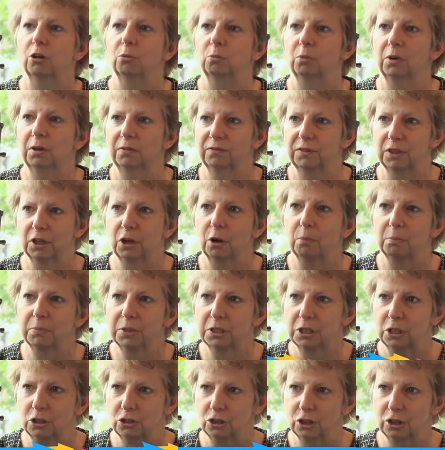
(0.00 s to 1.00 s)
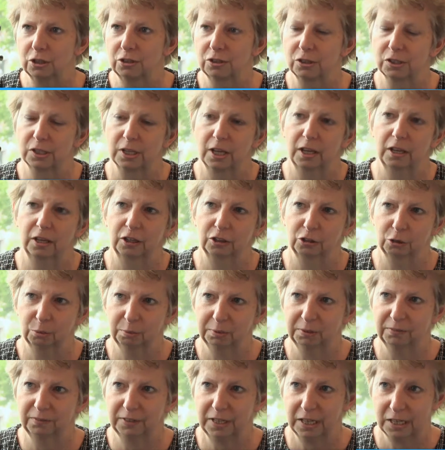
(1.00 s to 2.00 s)
on one of the competitions uh, a
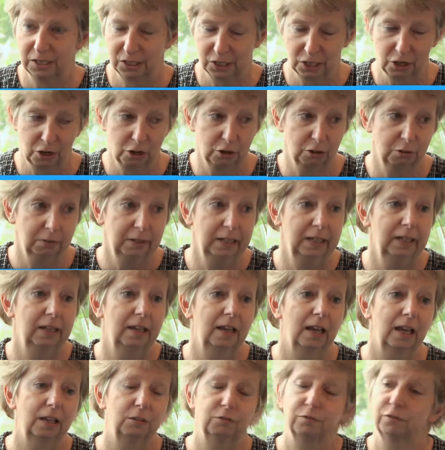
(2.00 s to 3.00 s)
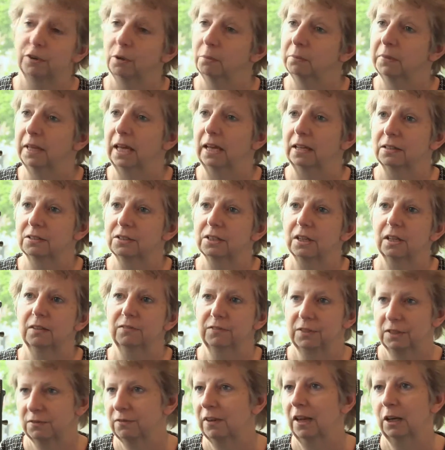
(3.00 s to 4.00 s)
couple of years ago, and from that,
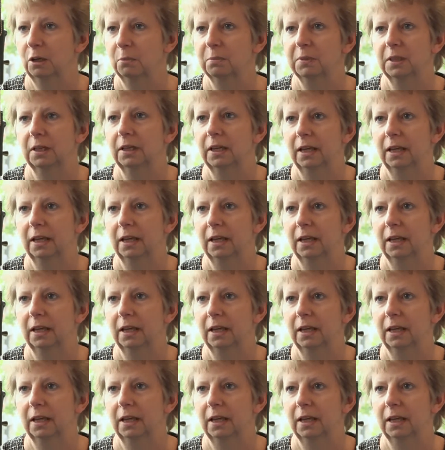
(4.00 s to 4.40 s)
I've developed the